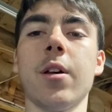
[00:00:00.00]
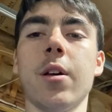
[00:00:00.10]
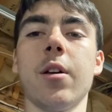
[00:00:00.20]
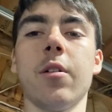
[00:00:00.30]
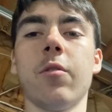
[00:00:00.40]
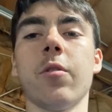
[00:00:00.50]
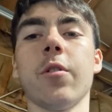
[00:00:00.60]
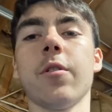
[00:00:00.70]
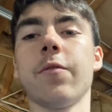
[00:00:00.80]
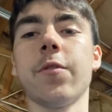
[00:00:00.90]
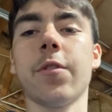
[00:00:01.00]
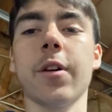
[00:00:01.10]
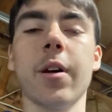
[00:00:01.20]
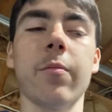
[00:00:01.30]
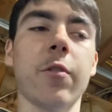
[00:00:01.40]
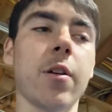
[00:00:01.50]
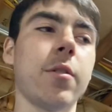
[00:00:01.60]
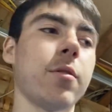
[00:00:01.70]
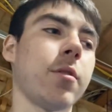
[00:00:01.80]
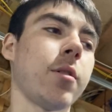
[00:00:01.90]
or if you think I'm
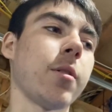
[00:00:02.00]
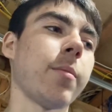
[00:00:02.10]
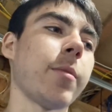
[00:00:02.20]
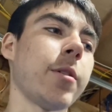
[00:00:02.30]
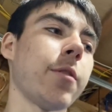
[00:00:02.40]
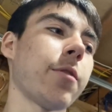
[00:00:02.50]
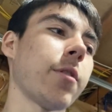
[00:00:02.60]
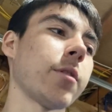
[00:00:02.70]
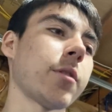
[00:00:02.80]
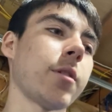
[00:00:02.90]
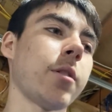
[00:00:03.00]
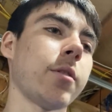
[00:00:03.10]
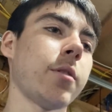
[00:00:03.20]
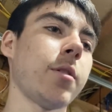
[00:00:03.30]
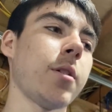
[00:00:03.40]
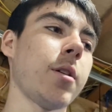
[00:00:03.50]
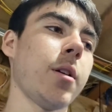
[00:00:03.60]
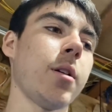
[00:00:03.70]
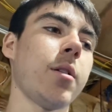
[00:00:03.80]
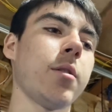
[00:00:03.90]
right, and you think,
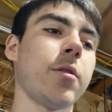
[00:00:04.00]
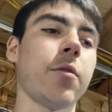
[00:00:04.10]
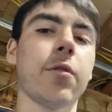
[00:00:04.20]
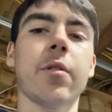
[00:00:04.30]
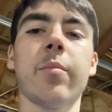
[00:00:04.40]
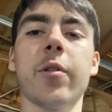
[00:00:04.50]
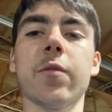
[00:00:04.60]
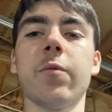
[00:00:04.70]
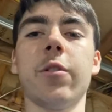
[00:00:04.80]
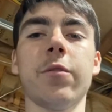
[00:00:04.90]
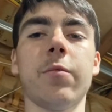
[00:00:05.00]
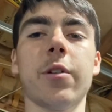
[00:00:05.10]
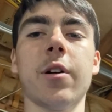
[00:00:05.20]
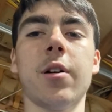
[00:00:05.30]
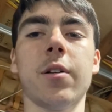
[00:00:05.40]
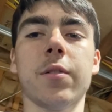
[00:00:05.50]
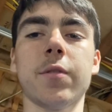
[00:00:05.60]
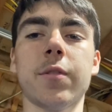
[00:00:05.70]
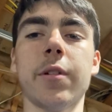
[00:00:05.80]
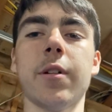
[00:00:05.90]
the compressor wheel is what
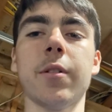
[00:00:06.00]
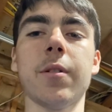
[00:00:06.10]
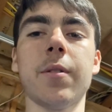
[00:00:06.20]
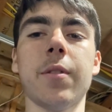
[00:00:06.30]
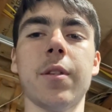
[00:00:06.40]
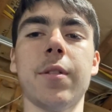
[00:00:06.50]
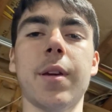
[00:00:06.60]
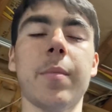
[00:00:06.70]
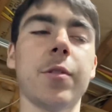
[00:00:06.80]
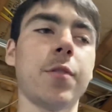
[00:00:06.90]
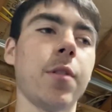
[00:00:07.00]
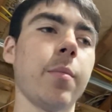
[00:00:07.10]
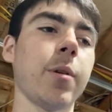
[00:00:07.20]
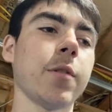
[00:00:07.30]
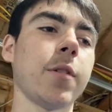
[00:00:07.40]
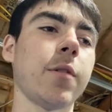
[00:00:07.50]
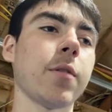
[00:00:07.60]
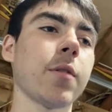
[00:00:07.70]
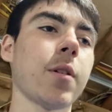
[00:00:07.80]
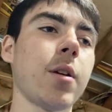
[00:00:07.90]
caused the damage to the
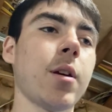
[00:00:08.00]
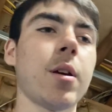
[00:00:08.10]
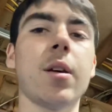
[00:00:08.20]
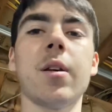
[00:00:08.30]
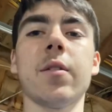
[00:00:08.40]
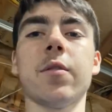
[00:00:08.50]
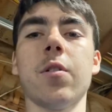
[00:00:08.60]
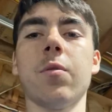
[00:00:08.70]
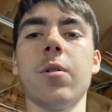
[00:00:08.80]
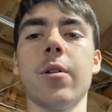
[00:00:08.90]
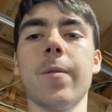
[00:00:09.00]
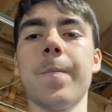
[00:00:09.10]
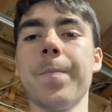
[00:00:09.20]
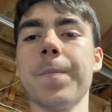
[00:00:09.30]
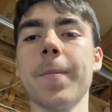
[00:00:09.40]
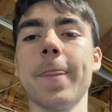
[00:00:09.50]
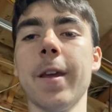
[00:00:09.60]
pistons. So, yeah,